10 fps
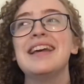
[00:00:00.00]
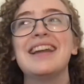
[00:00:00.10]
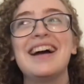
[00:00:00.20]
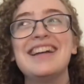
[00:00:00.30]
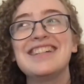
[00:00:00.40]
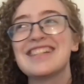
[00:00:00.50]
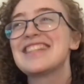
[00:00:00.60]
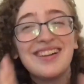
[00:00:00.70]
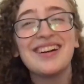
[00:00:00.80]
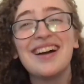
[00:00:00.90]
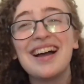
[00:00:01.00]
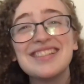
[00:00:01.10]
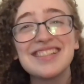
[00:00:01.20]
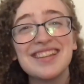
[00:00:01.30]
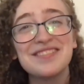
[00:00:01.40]
and I just
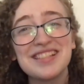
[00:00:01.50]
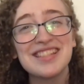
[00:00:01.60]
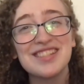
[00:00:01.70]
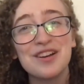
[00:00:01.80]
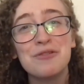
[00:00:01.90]
loved it so